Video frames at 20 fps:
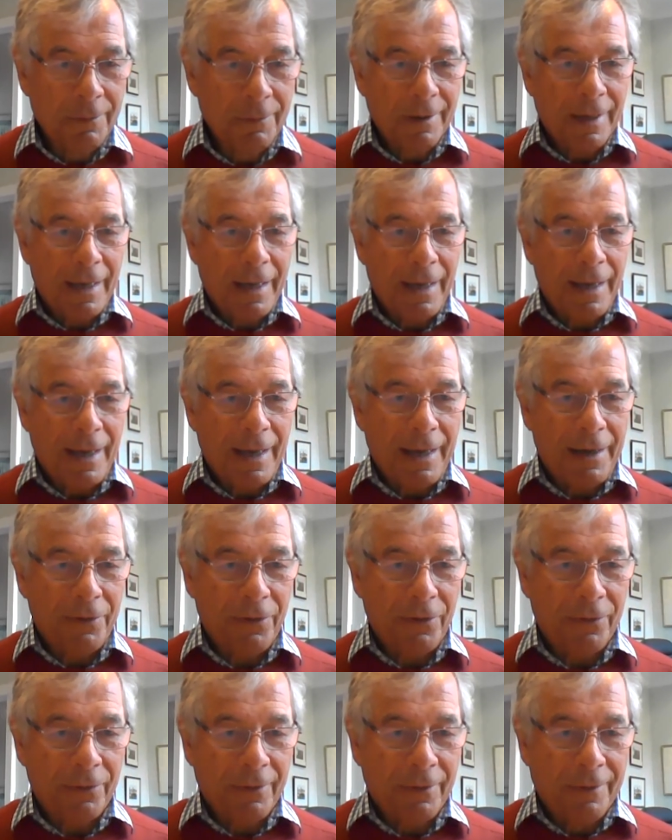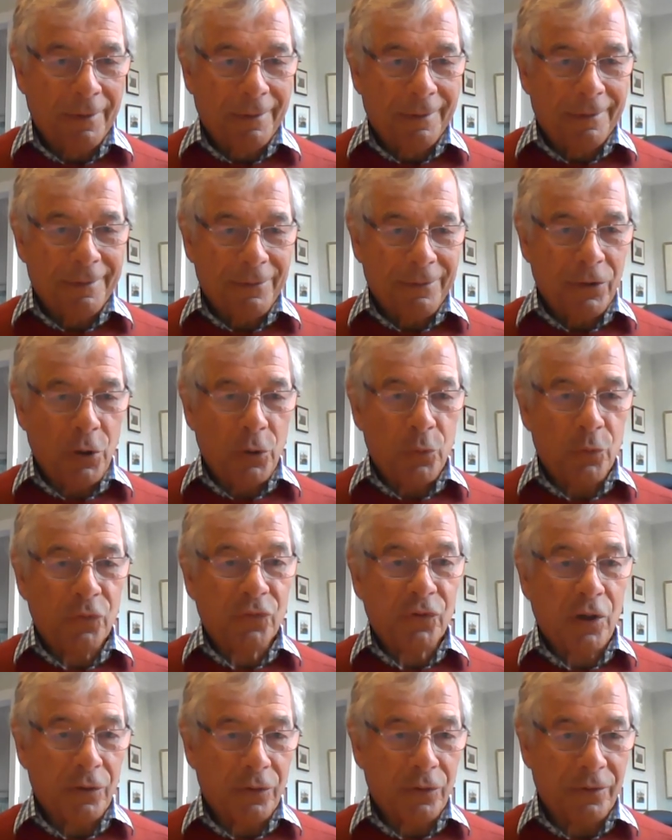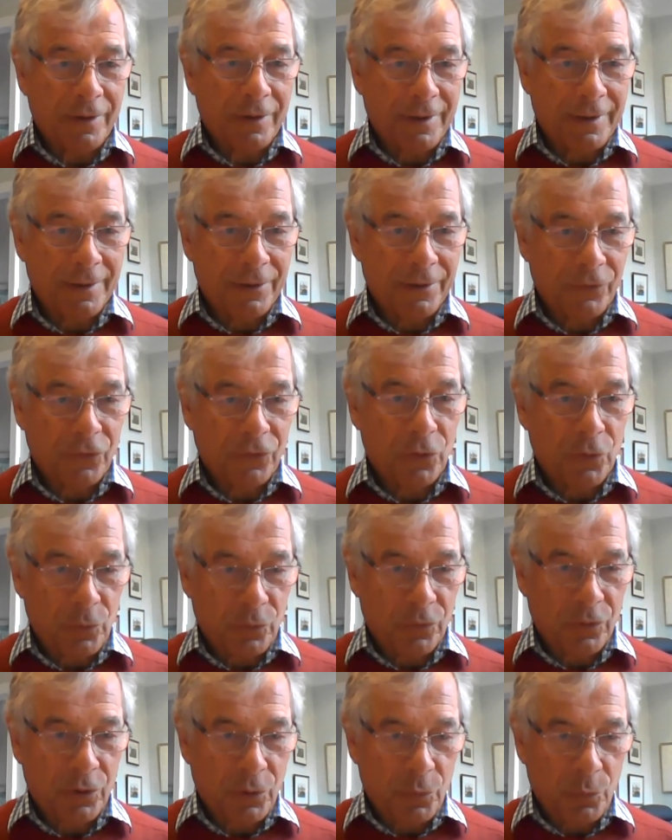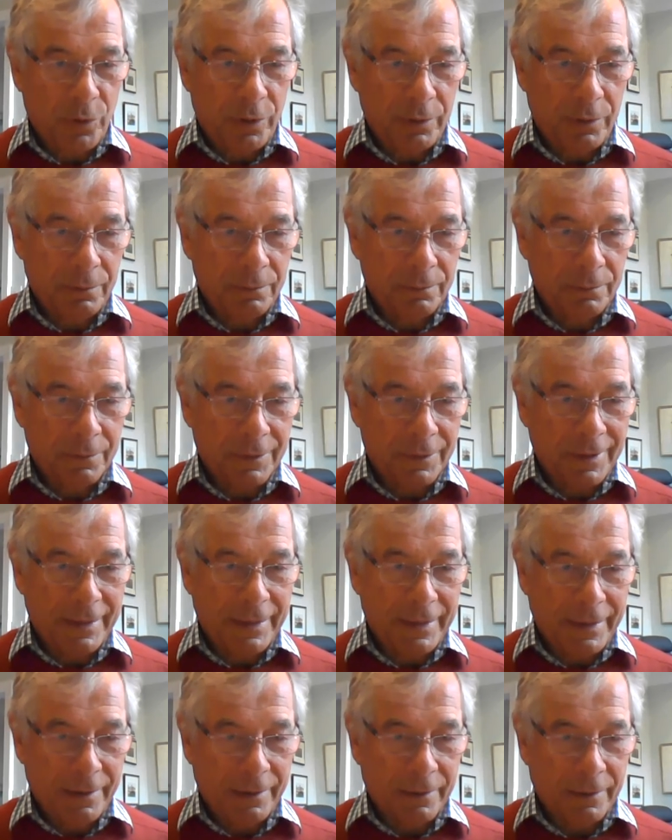and no certainty as to who's going to win the league.